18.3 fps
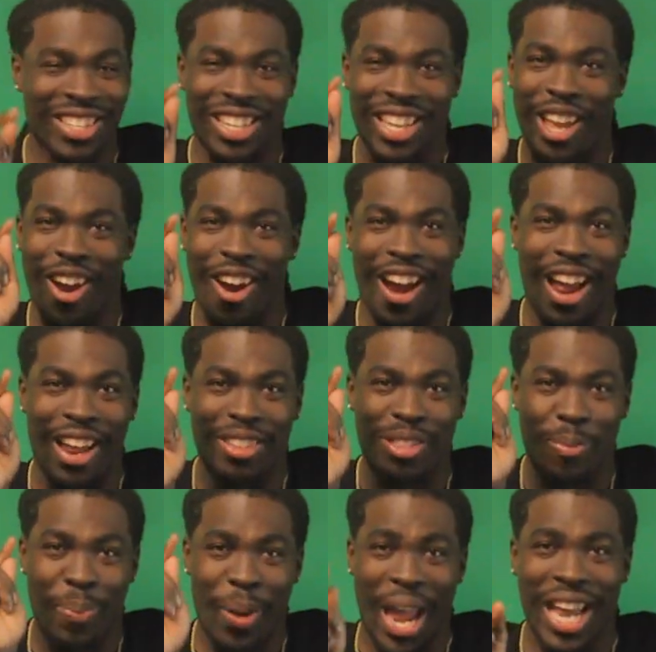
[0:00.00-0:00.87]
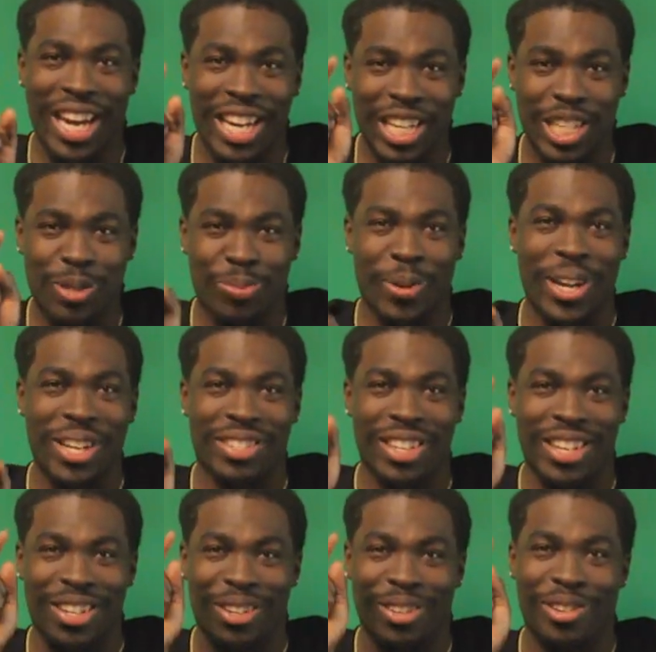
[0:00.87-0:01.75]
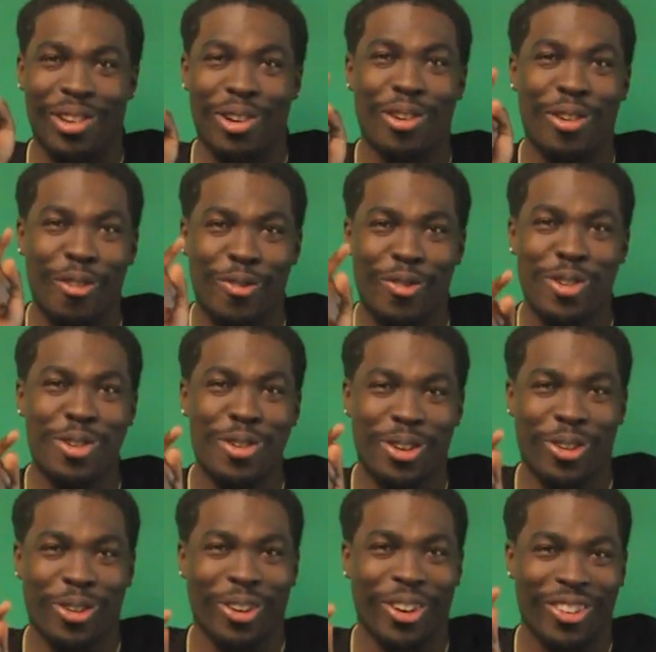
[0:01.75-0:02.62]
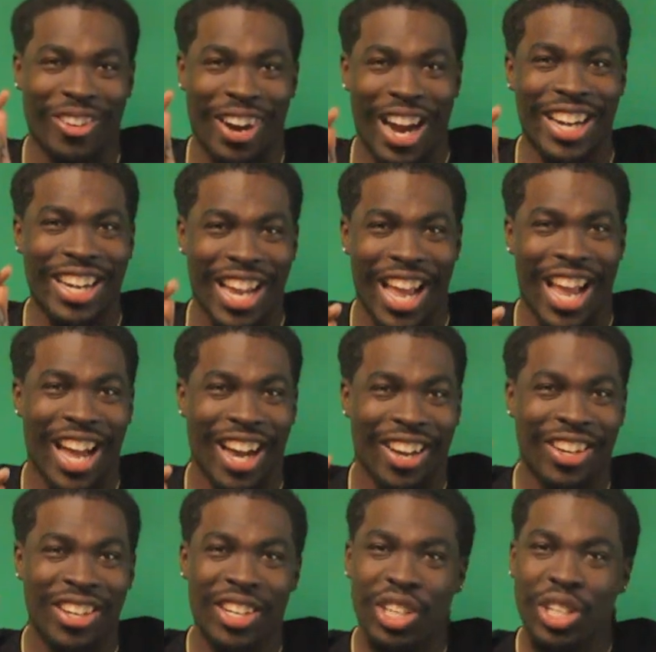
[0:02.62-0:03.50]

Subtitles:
and they are at the Panda Express in your local food court right now,